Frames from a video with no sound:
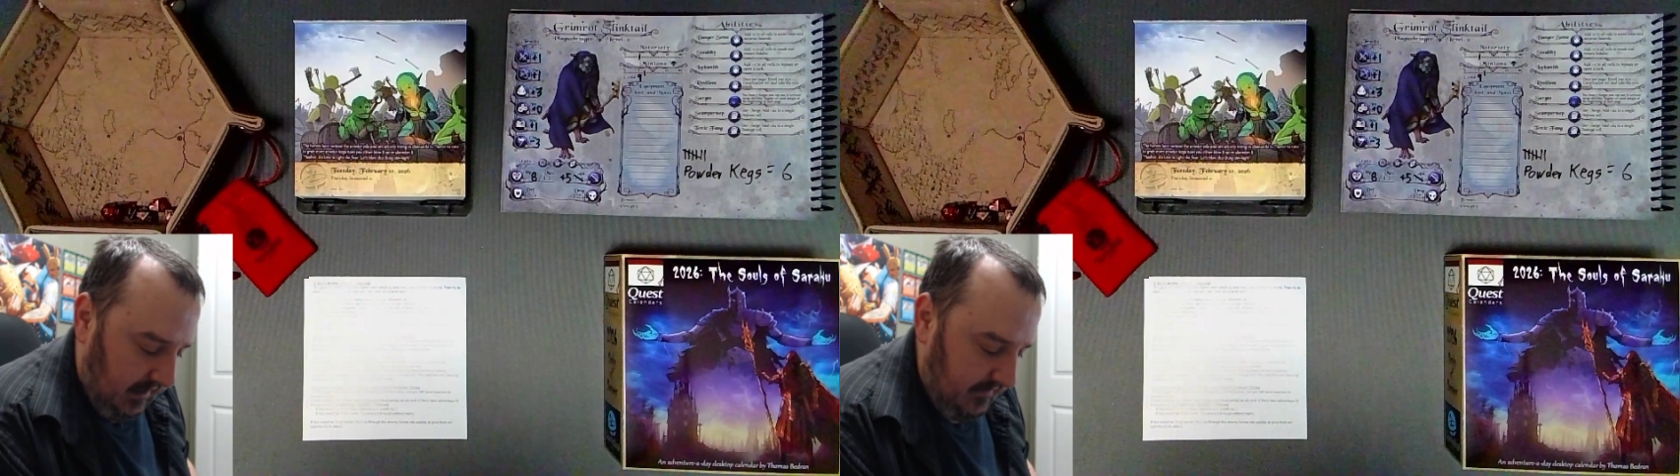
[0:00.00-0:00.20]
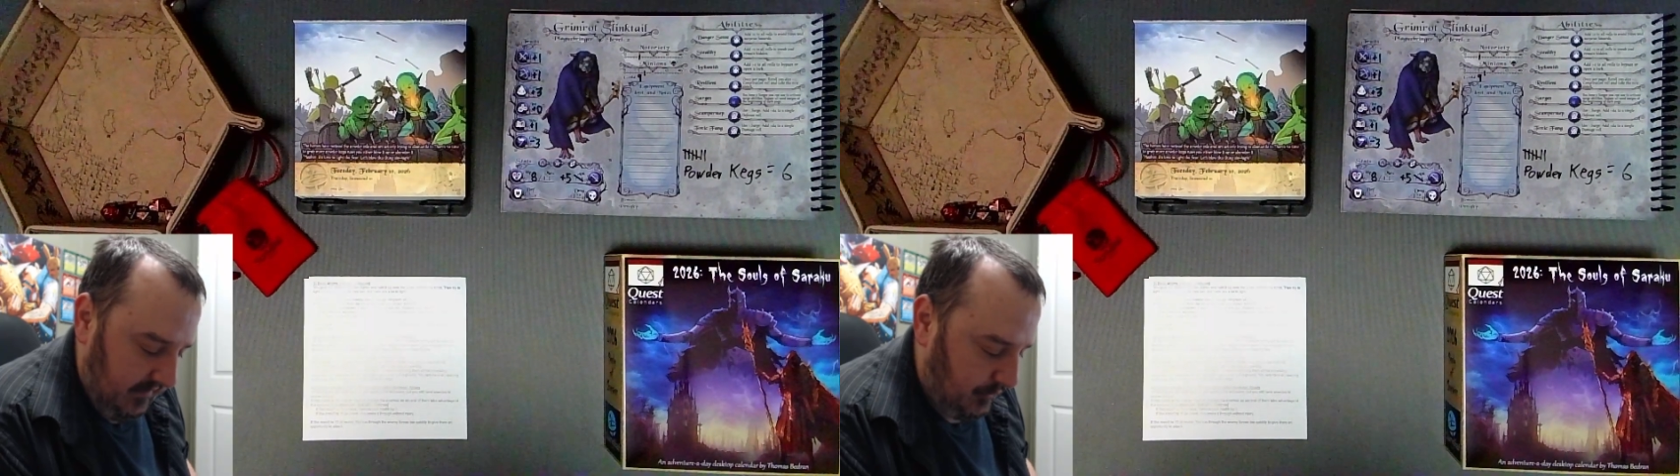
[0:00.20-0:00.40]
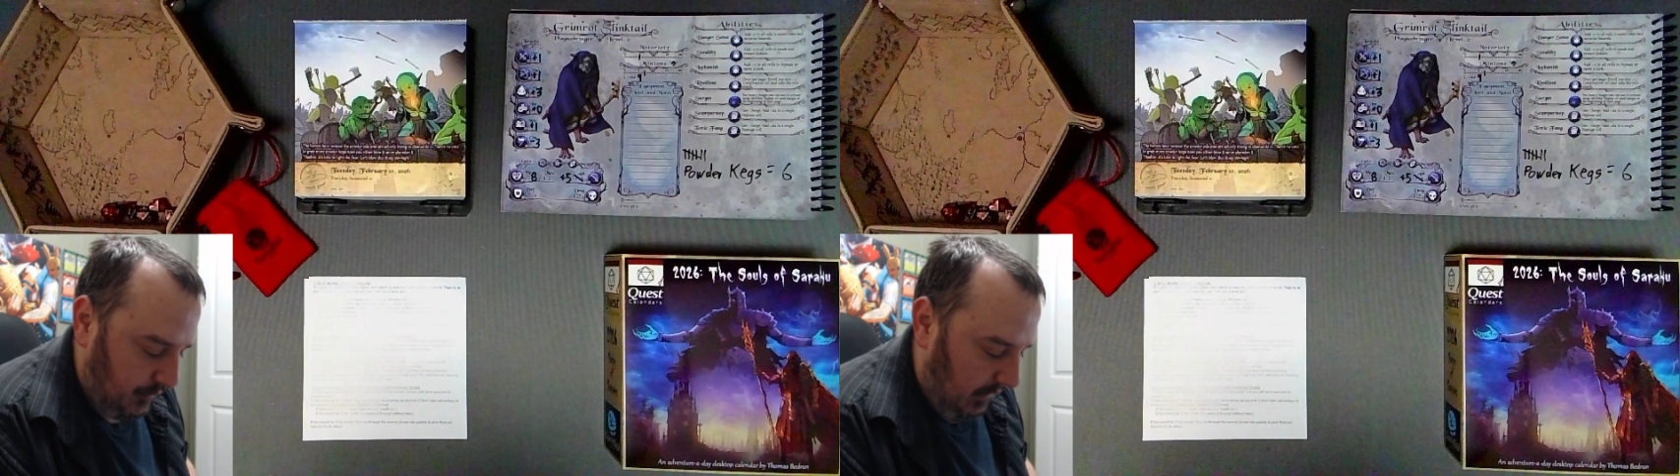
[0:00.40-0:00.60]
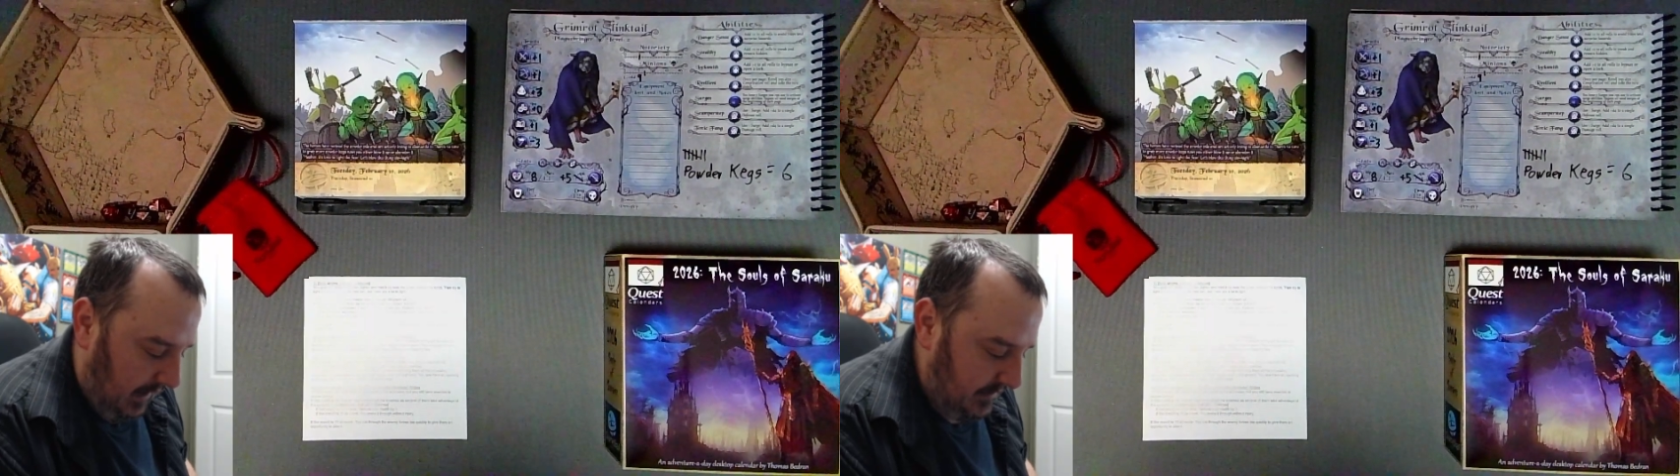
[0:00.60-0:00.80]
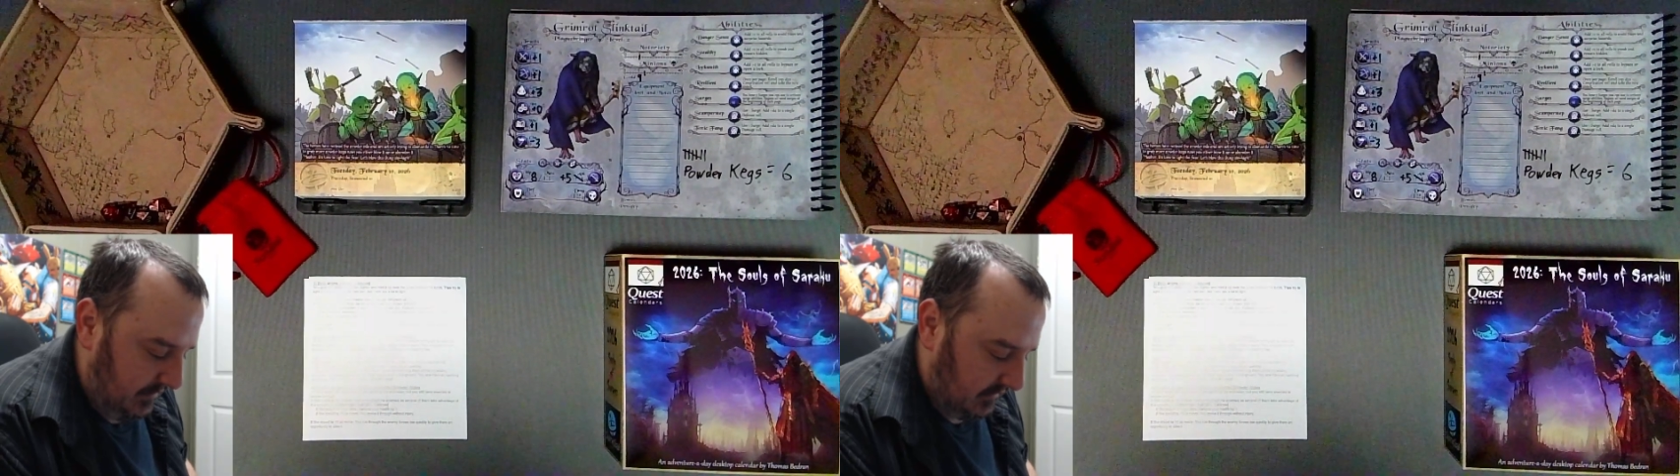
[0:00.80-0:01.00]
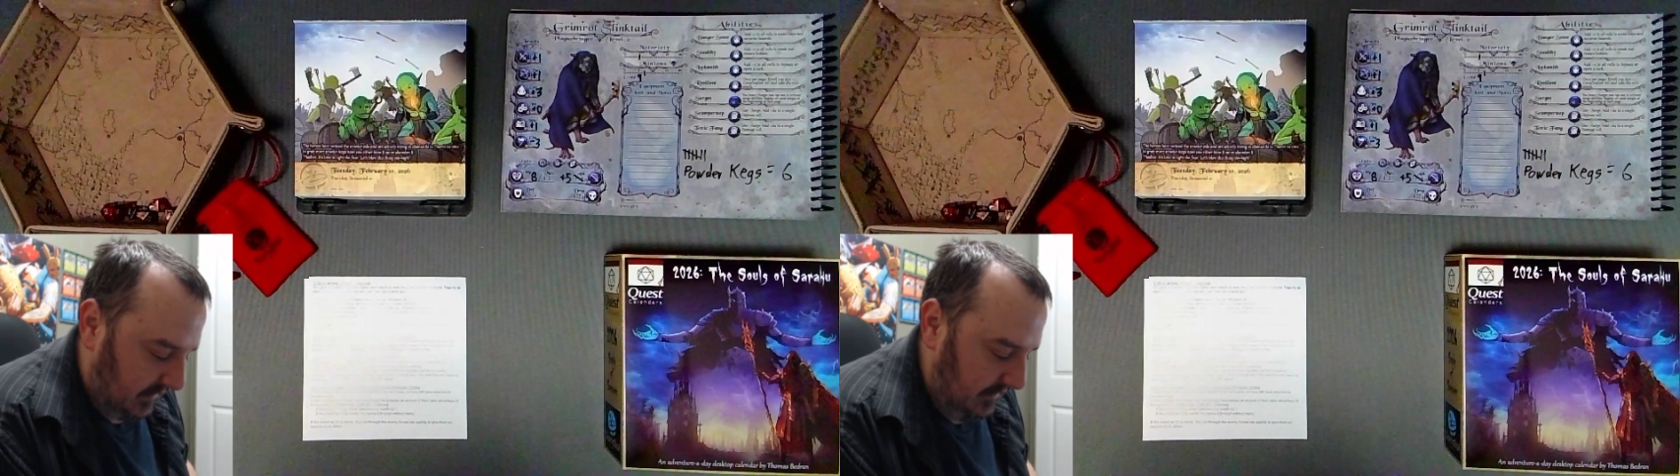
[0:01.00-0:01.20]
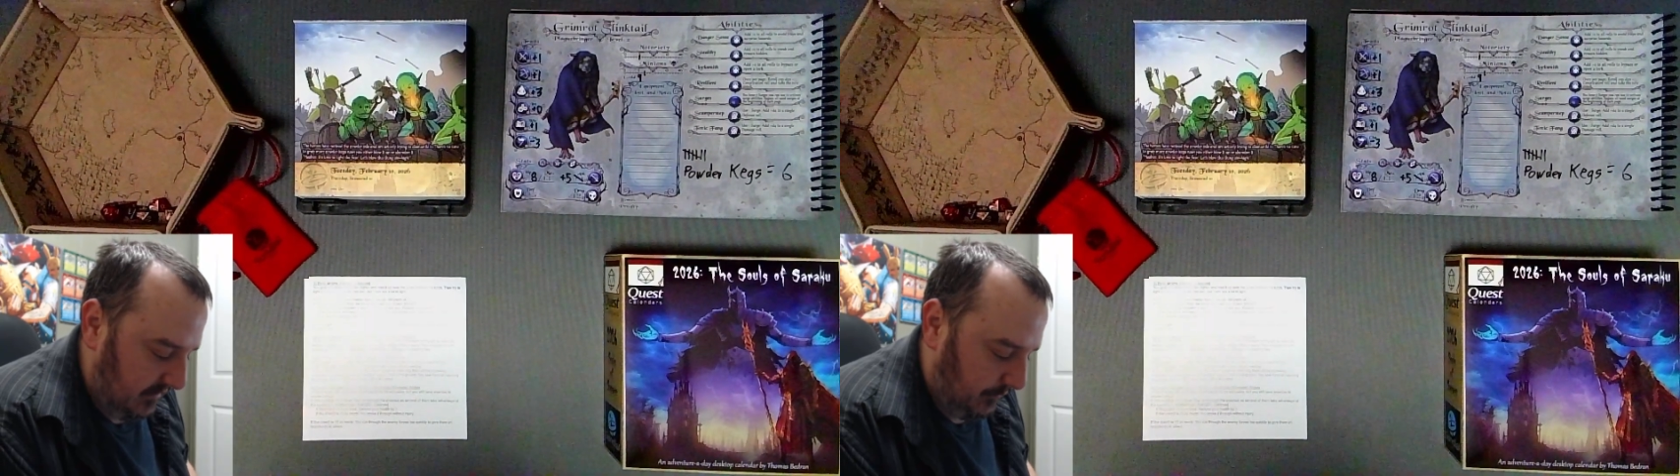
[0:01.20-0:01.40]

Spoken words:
They try to light the